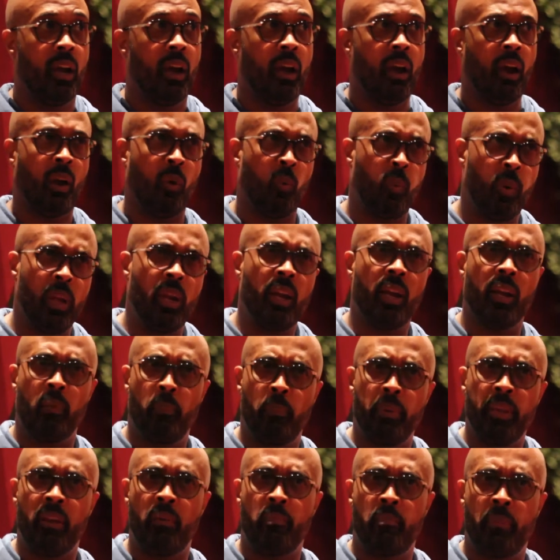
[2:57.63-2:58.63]
are we going to
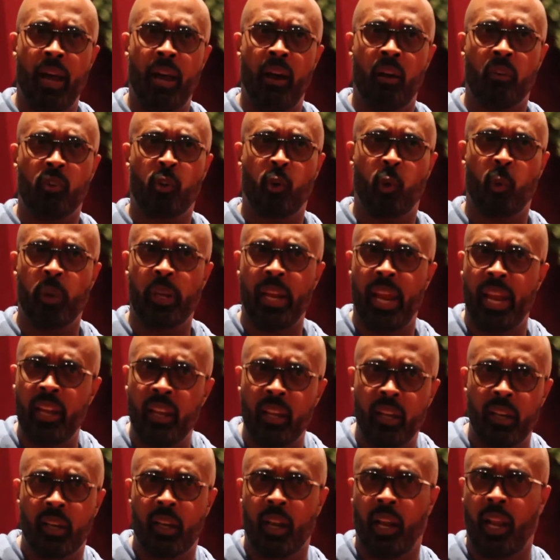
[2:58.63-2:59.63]
be about
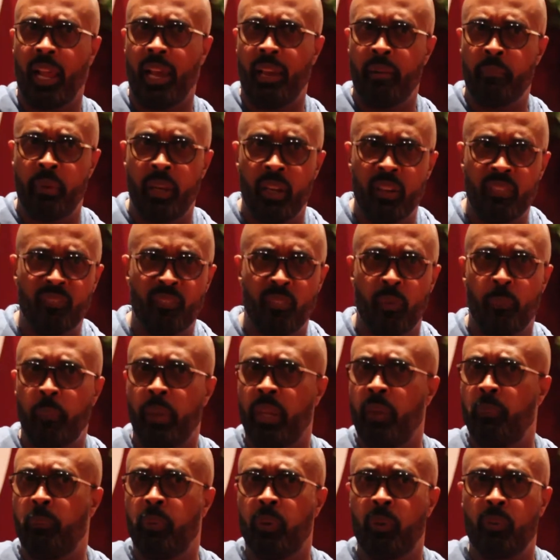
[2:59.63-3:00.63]
creating a climate for
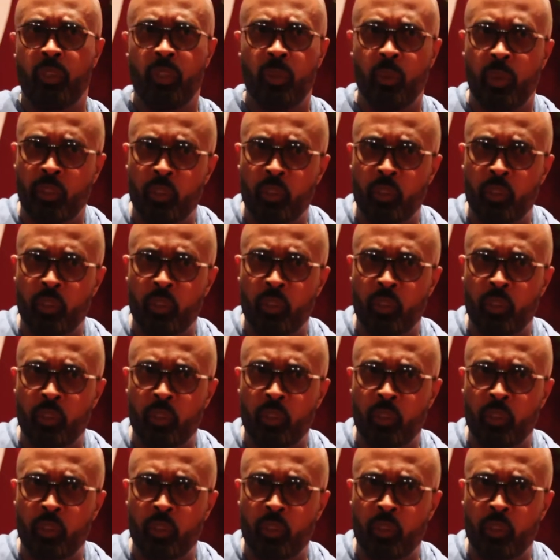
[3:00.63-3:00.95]
people to